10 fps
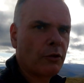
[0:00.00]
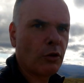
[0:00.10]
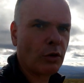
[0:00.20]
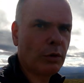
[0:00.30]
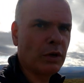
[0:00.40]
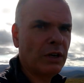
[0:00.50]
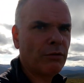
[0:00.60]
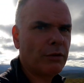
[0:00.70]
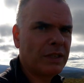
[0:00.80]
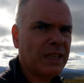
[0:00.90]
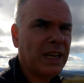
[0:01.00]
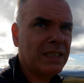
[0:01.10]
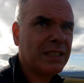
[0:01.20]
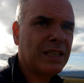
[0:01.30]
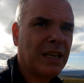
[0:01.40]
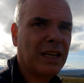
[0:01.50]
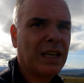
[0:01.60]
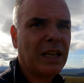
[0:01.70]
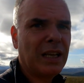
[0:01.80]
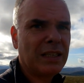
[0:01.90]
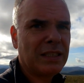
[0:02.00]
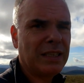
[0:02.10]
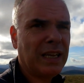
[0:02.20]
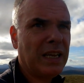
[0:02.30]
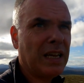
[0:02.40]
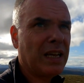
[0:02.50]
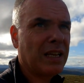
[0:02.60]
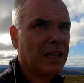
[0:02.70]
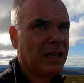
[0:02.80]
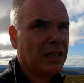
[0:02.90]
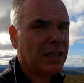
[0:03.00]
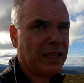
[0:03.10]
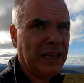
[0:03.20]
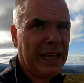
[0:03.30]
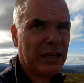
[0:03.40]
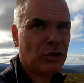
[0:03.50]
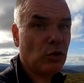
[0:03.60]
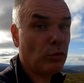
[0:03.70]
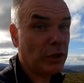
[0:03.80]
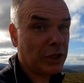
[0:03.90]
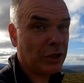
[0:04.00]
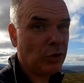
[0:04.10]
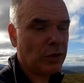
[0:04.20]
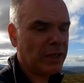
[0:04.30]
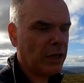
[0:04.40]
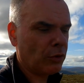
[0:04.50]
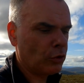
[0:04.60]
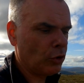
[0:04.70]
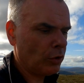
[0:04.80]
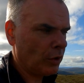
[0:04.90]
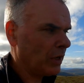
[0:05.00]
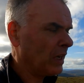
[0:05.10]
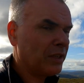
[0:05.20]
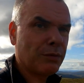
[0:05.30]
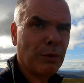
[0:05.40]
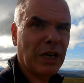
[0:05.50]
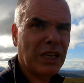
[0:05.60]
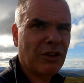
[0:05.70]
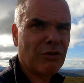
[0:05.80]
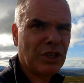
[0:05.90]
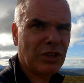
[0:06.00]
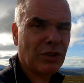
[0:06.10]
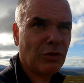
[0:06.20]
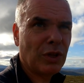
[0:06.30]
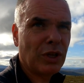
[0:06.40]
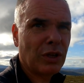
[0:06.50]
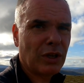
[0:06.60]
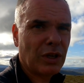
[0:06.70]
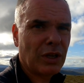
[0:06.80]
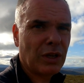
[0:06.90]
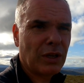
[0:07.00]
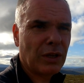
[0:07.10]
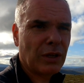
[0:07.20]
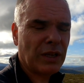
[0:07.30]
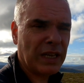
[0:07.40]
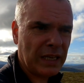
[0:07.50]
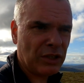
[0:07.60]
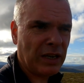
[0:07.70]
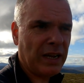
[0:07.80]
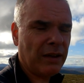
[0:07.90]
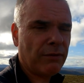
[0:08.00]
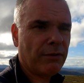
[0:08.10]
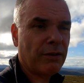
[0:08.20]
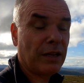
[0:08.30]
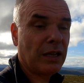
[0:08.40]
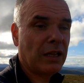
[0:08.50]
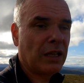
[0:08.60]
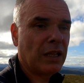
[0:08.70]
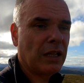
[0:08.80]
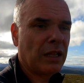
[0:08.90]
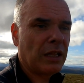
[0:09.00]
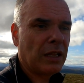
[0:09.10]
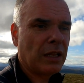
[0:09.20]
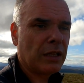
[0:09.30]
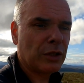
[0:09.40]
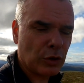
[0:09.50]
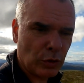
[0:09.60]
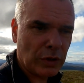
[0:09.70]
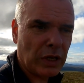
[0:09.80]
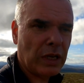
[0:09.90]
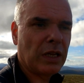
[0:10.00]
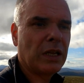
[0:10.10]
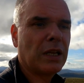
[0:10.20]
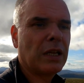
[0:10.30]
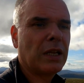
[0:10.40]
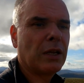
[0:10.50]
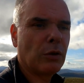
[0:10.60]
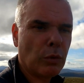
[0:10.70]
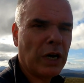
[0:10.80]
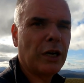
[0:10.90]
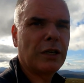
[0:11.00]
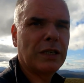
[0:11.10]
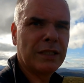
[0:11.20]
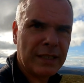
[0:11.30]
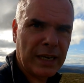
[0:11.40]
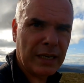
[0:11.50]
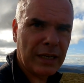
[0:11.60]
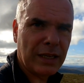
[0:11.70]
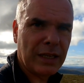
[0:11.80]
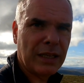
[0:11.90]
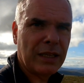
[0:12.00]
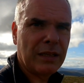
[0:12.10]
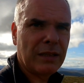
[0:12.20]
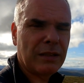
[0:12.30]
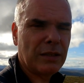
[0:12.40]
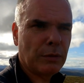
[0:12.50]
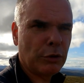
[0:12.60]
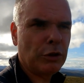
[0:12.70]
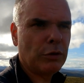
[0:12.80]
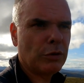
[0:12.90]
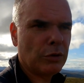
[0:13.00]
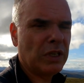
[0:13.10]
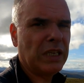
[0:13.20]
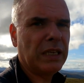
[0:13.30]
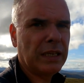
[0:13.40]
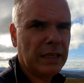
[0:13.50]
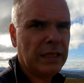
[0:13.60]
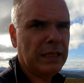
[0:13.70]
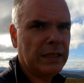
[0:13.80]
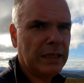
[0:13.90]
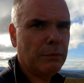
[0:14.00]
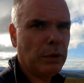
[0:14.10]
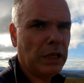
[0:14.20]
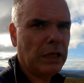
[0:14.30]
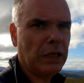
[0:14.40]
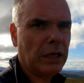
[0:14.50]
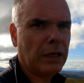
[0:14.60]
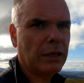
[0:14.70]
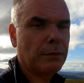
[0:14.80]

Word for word: So, we're here for a test. Today, the KX2 with its new internal tuner and my original HF SOTA wire antenna, the W3EDP.